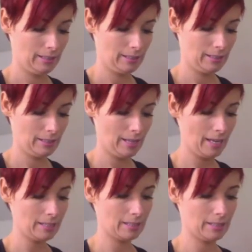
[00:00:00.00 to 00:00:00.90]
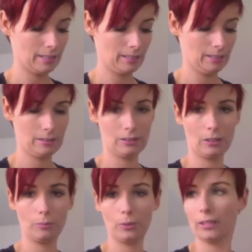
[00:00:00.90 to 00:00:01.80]
into that.
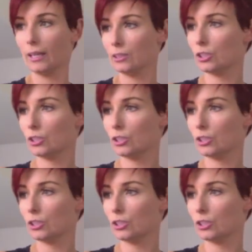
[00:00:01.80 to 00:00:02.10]
I'm going to put that